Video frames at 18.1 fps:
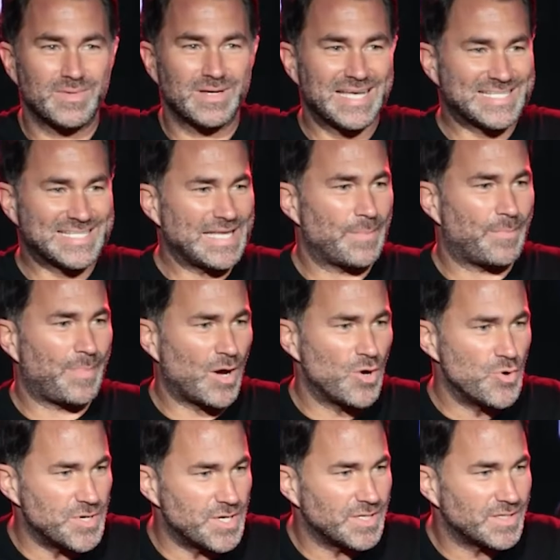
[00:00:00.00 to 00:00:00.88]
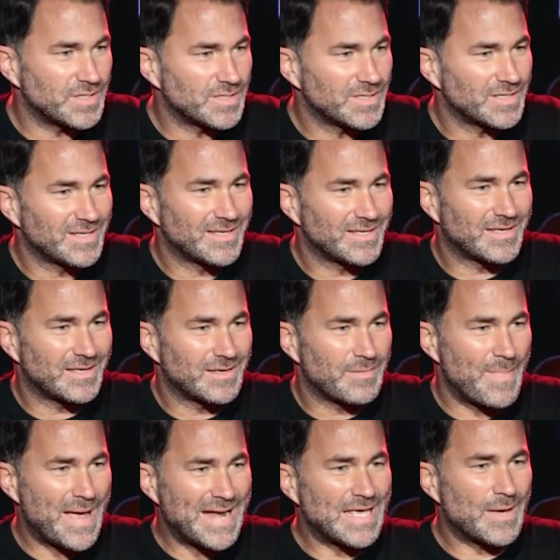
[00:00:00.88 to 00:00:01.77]
And when we signed him 13
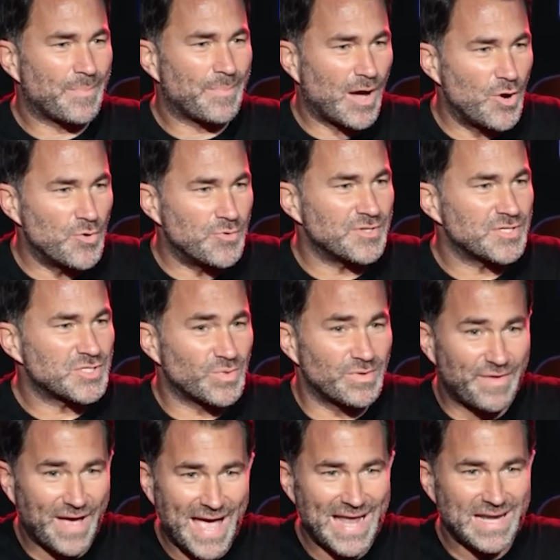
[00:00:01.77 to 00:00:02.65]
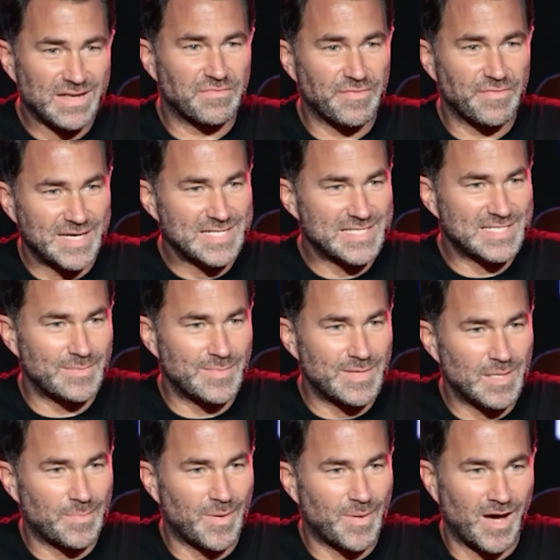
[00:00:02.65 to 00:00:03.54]
months ago, we promised him a
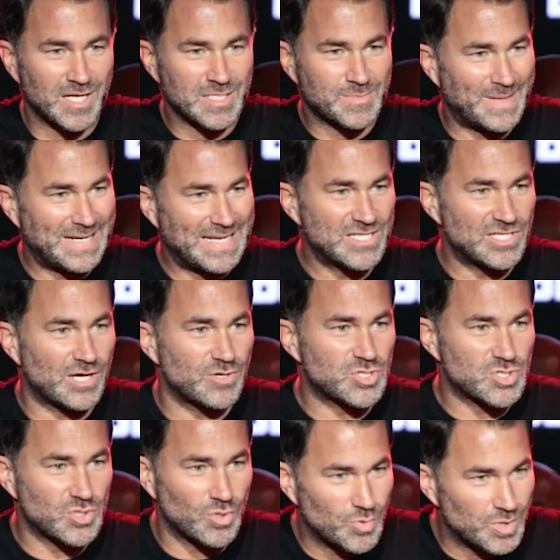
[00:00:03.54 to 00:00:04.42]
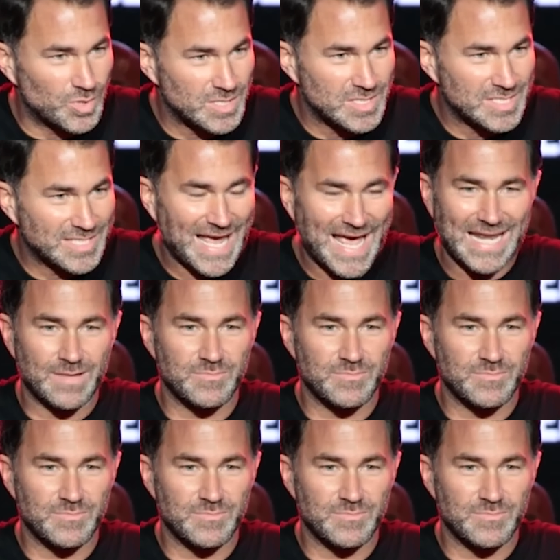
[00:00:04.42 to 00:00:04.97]
shot at the great Canelo Alvarez.